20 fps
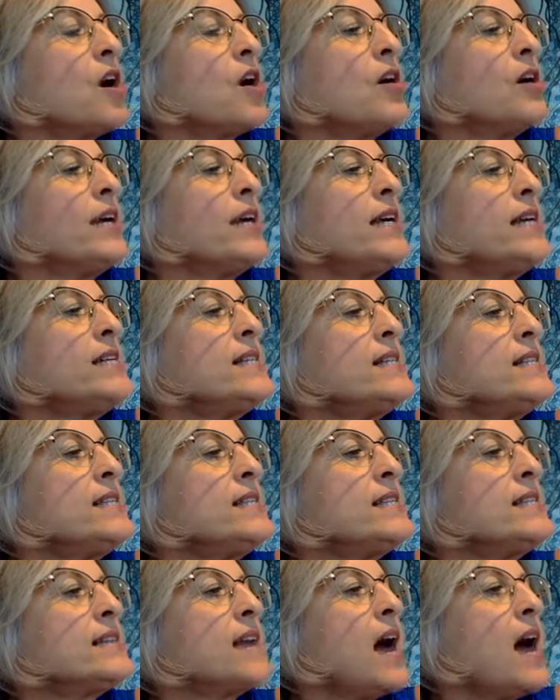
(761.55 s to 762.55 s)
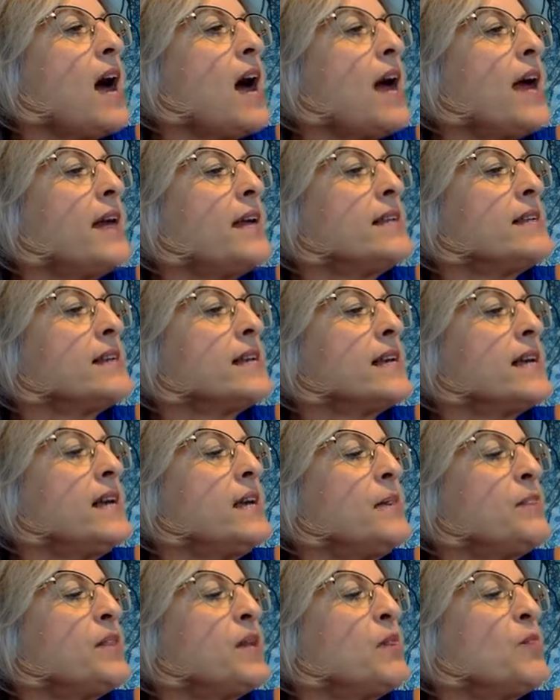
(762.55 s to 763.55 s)
are inside to
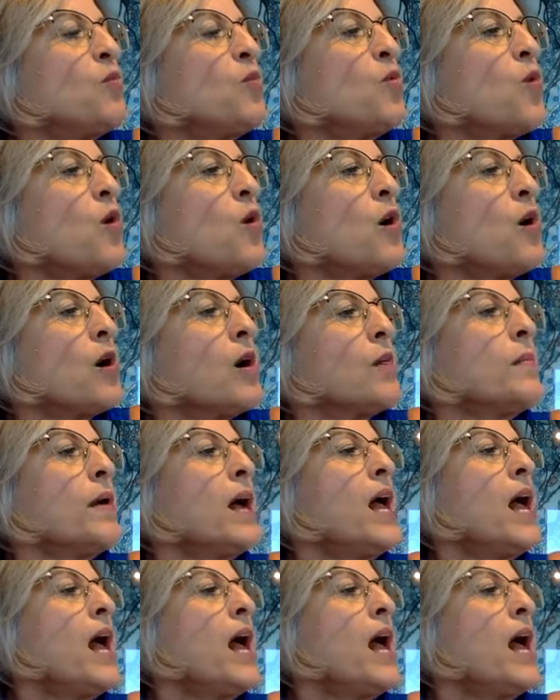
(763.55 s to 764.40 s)
keep them warm